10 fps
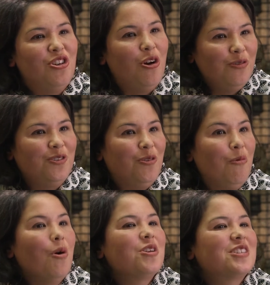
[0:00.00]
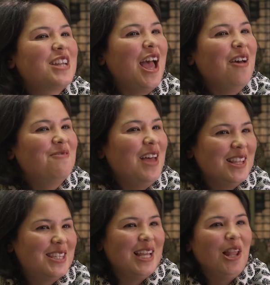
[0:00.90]
you often want to have
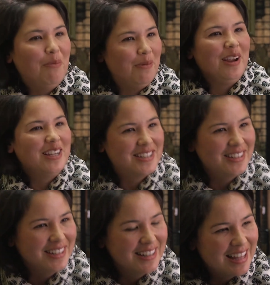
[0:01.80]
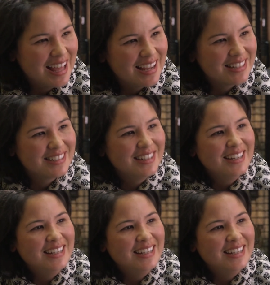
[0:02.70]
that celebration and that,